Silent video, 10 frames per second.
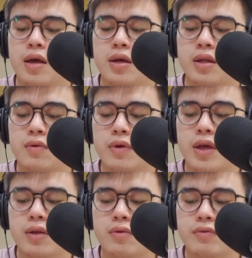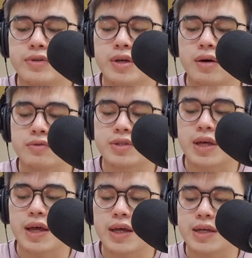you will get your results
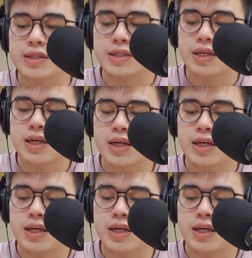as